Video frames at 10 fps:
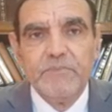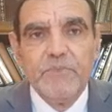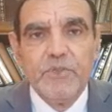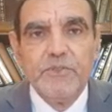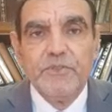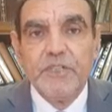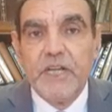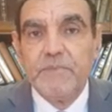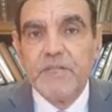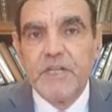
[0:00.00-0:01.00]
all the
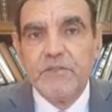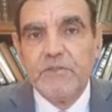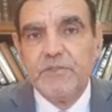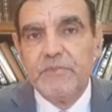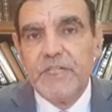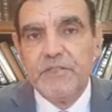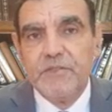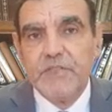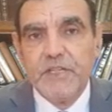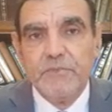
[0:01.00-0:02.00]
crops and all the
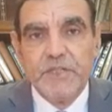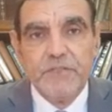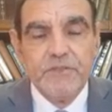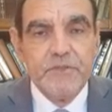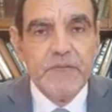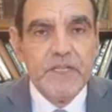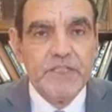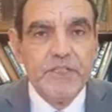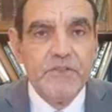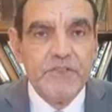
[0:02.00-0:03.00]
materials now produced by
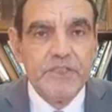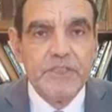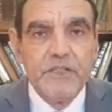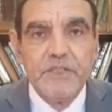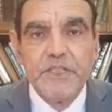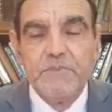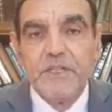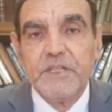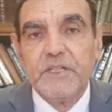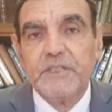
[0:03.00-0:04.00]
agriculture now is
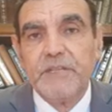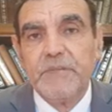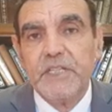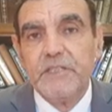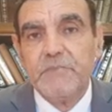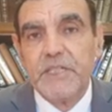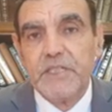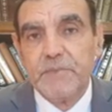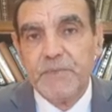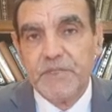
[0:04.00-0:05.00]
being contaminated by
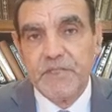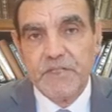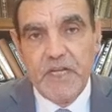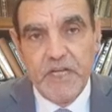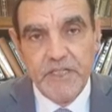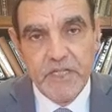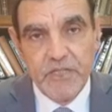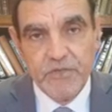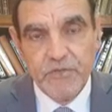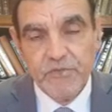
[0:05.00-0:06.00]
these pesticides,
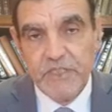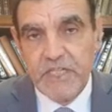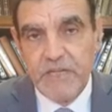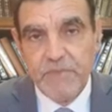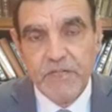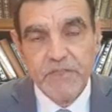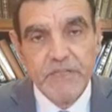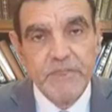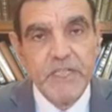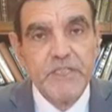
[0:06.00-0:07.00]
and also it can be
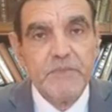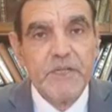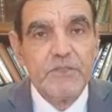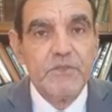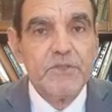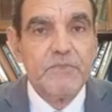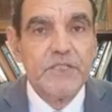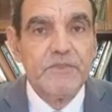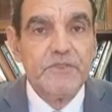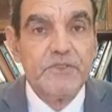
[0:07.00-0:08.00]
contaminated also
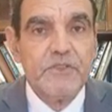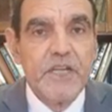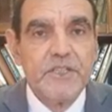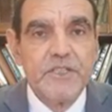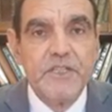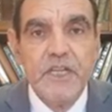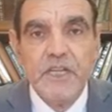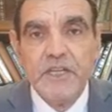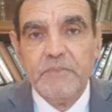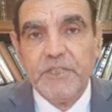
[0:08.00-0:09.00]
by the fertilizing
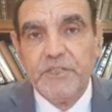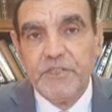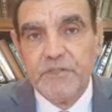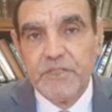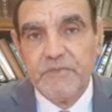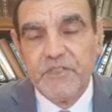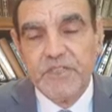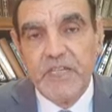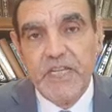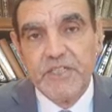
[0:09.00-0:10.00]
materials,
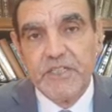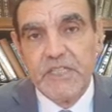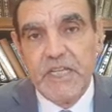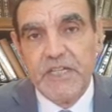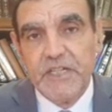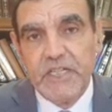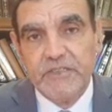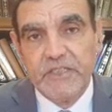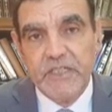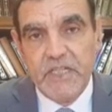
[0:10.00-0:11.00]
fertilizers like
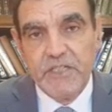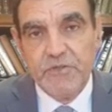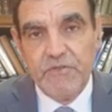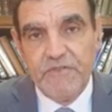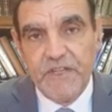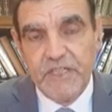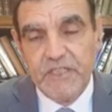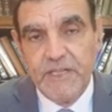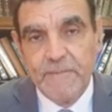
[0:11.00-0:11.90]
nitrate and sulfate.